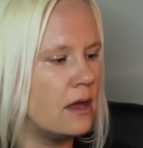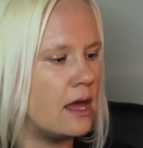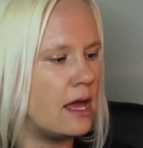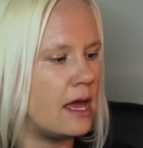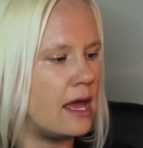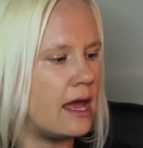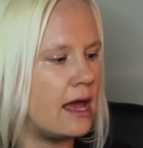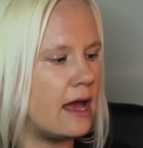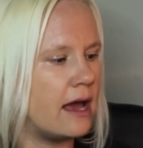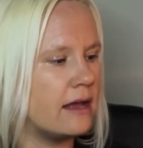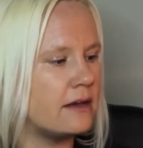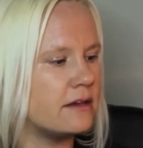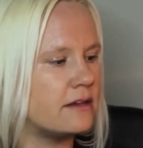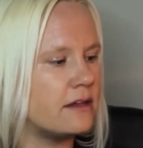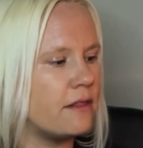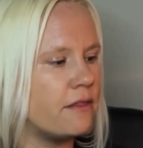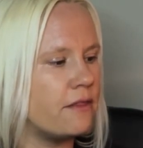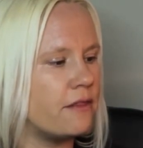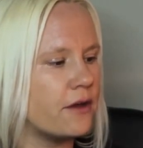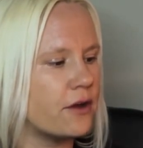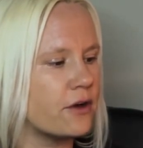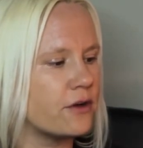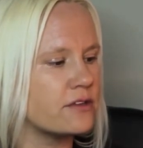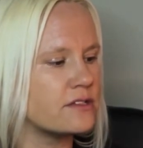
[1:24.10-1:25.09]

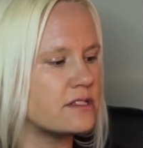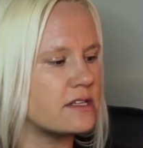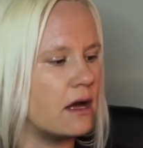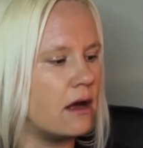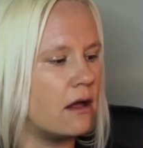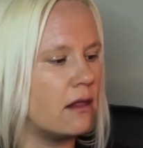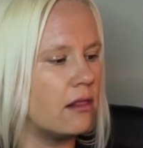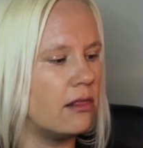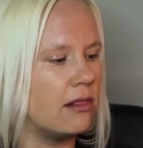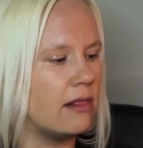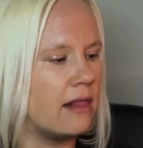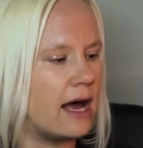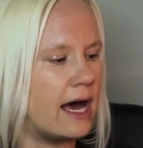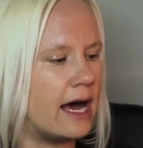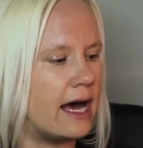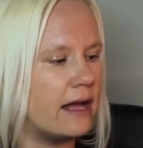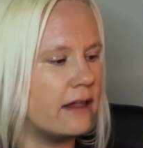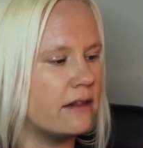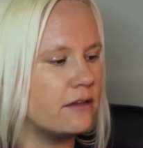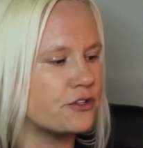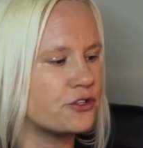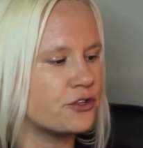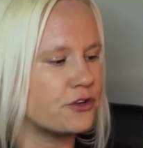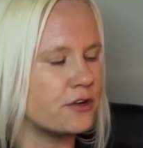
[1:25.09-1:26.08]
And there's a
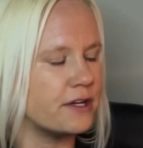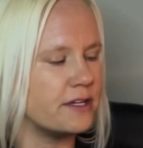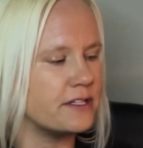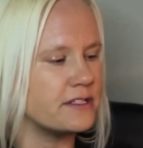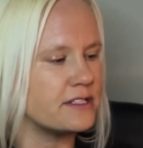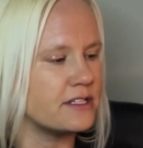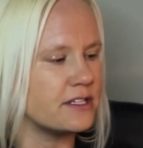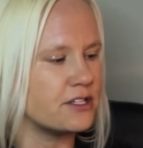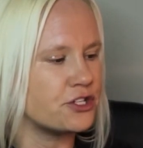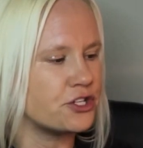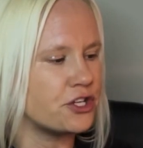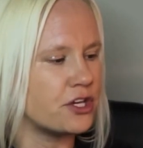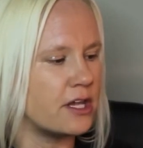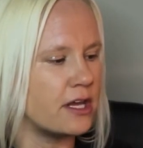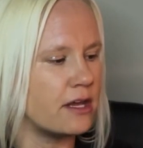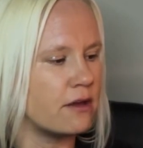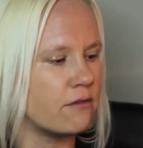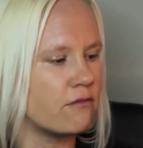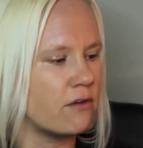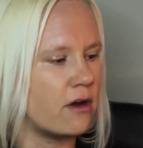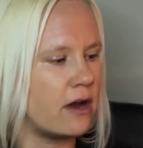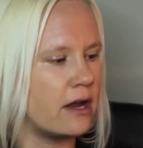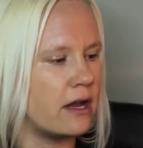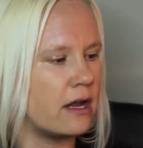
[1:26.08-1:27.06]
lot
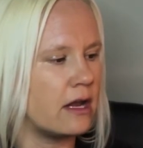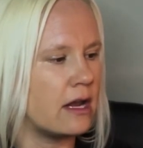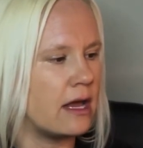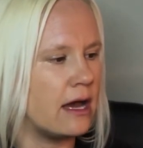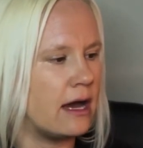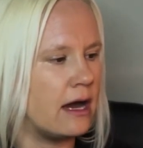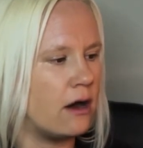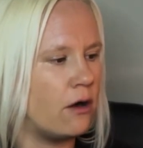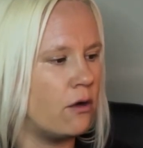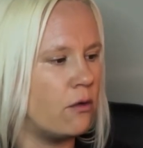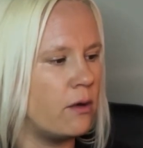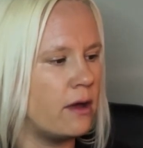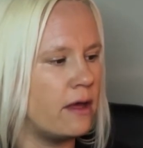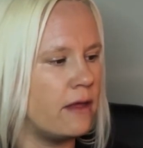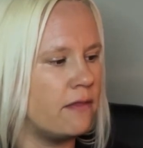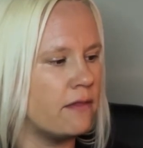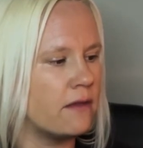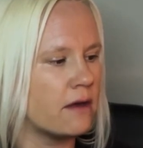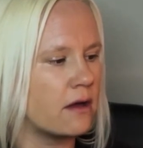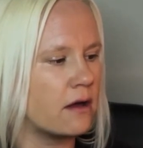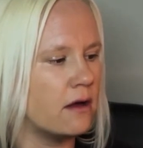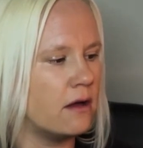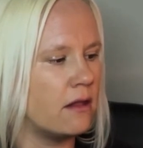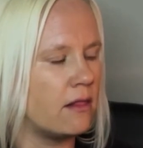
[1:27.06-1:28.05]
transitioning right now in
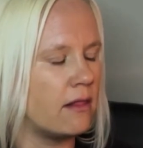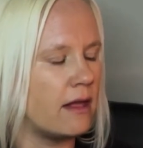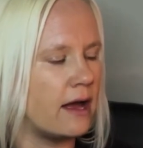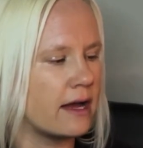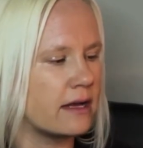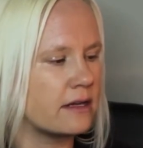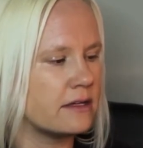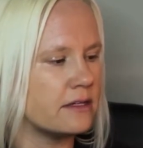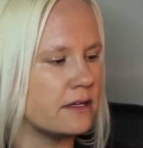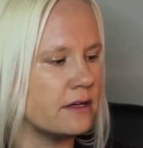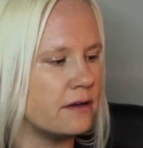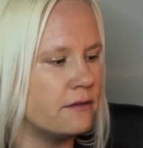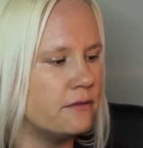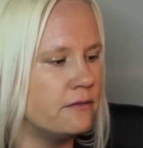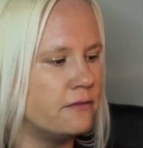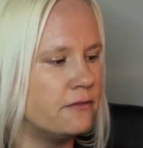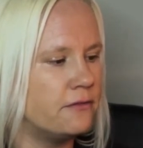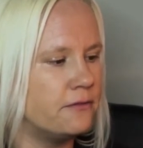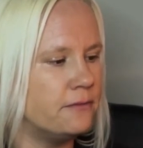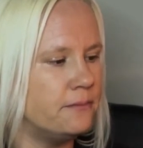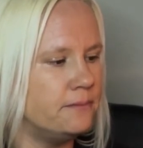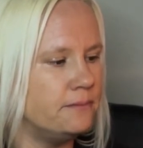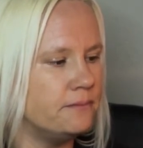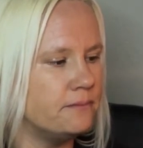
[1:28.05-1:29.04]
the
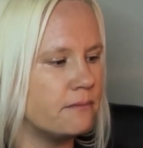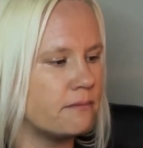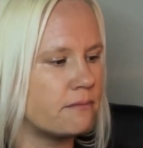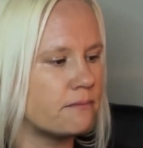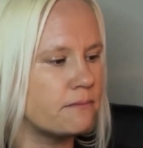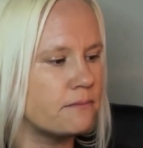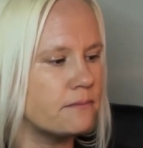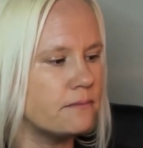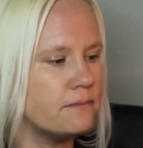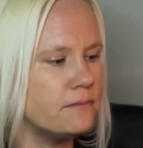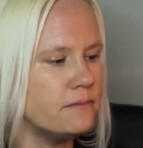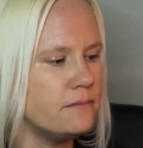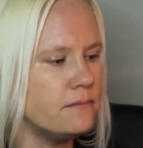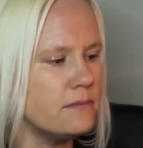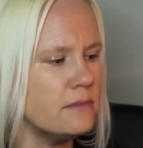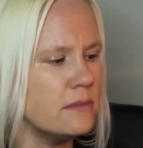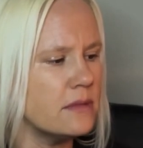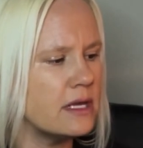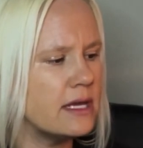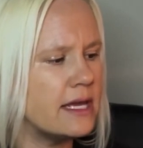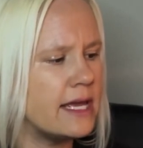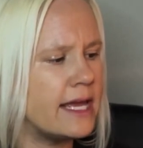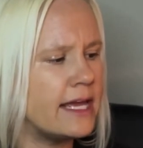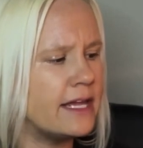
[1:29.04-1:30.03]
collective.
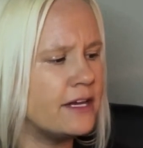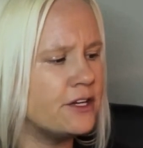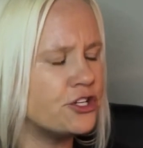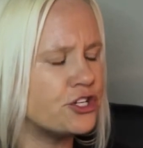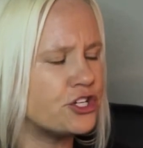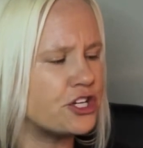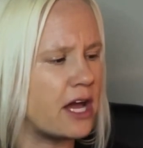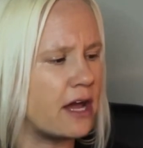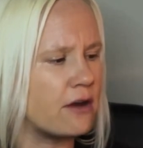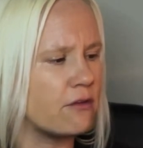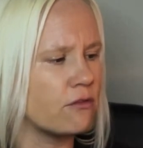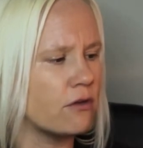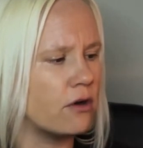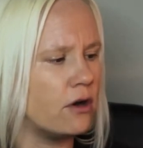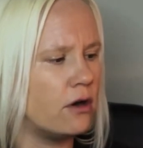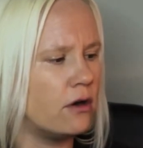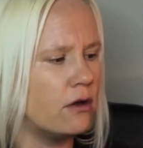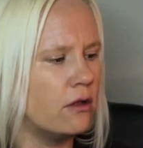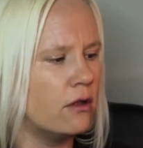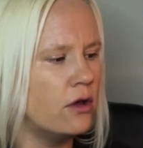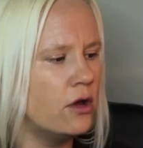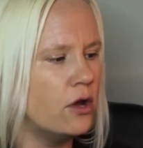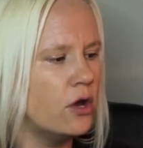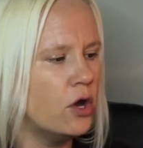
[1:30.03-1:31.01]
In
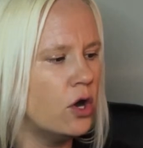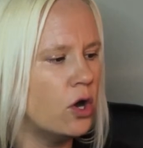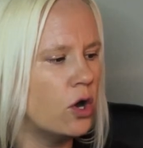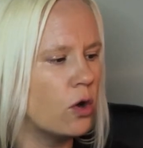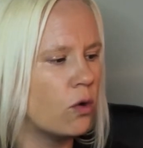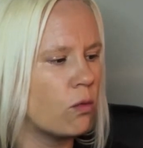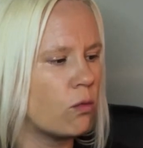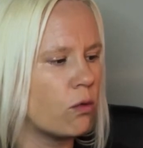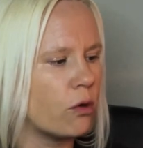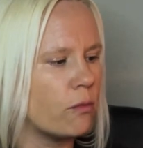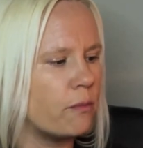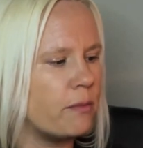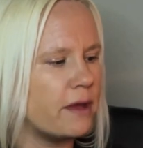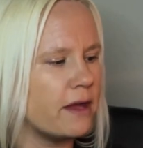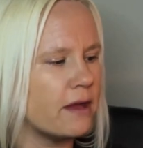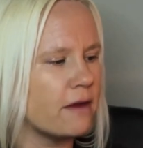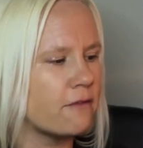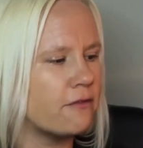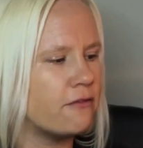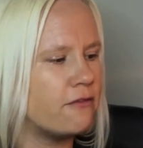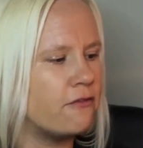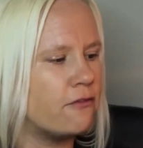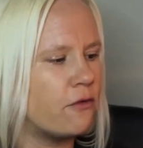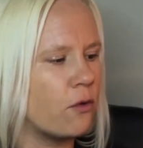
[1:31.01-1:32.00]
general, we're
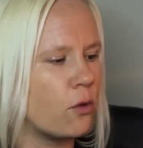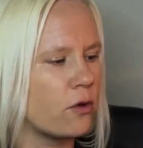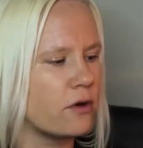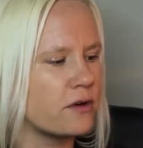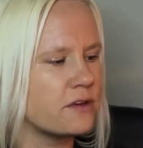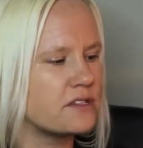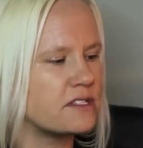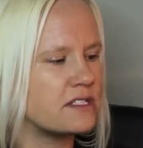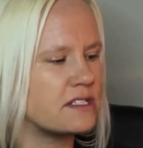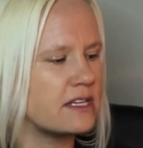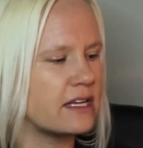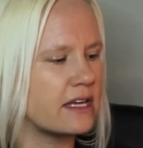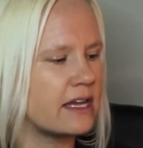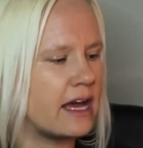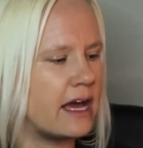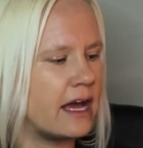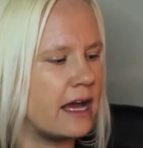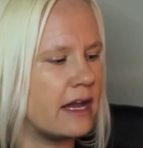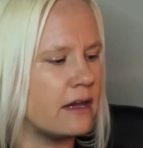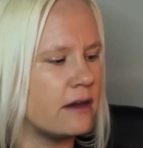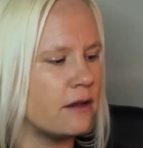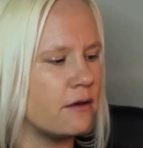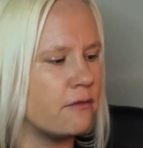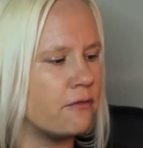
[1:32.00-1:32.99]
being forced to
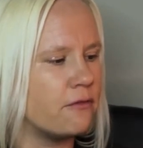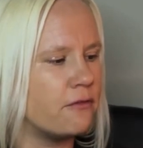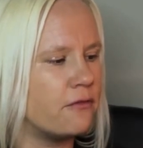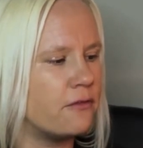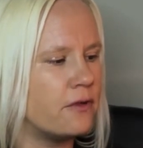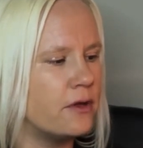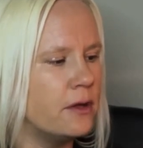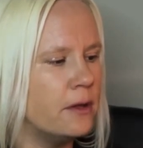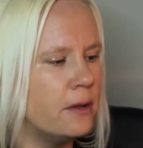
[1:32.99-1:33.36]
kind of